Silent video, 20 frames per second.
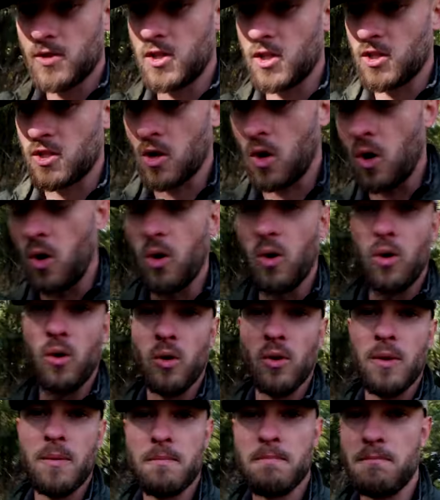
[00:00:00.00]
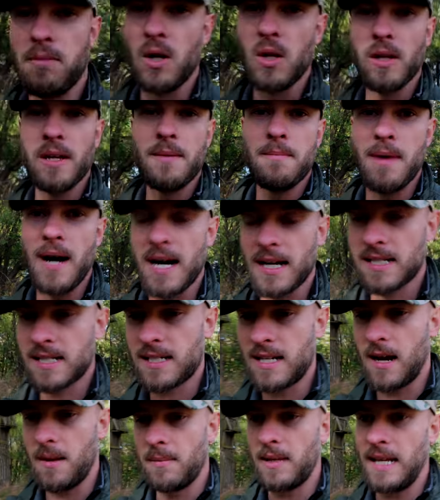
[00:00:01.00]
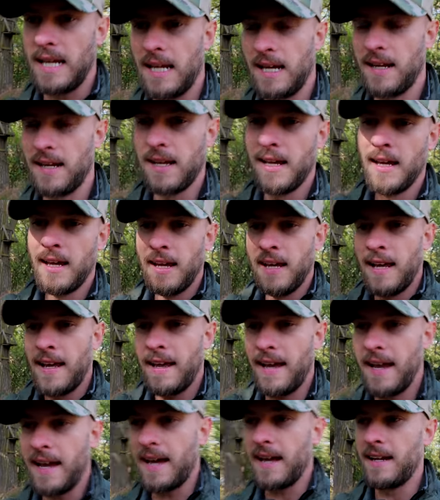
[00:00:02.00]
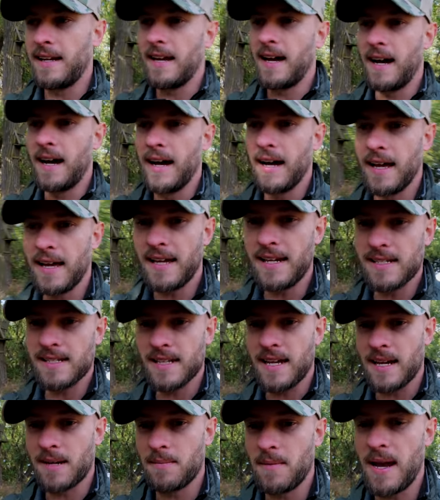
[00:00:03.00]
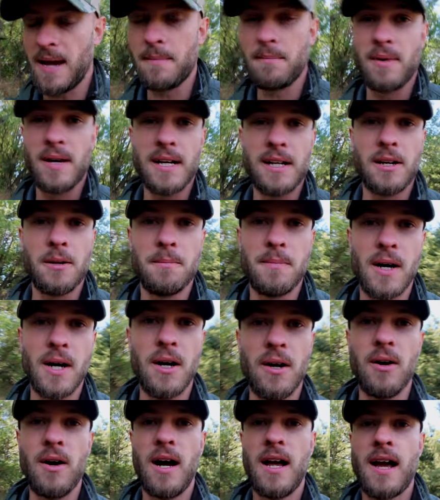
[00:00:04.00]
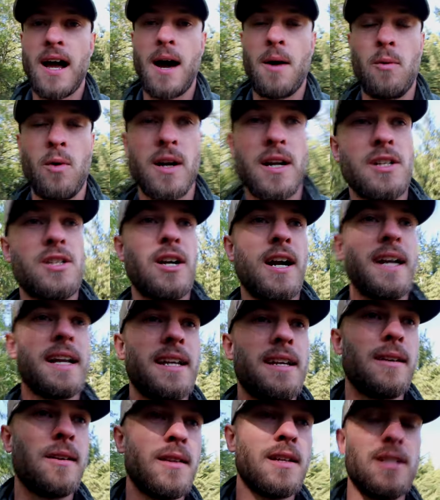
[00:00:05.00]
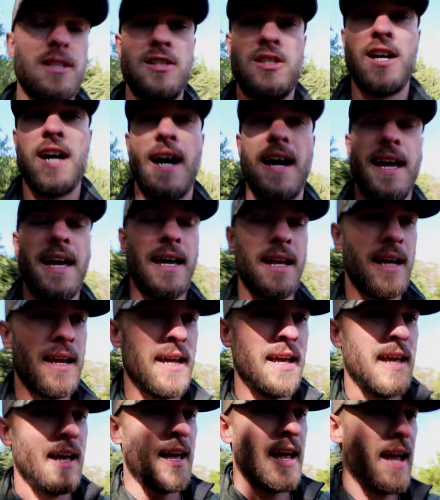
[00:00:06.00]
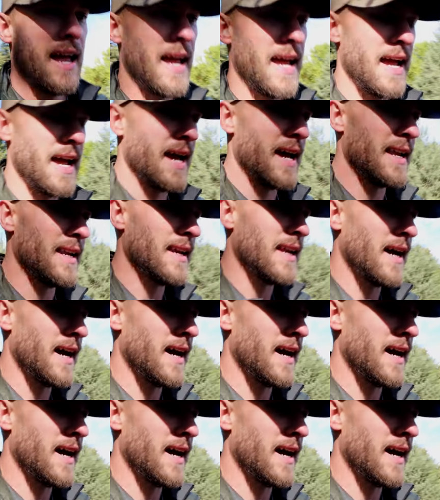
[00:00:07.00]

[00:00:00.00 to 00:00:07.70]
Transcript: just old bully bucks coming in. And uh, he's like, man, bring your bow. I wanna try to kill this giant. And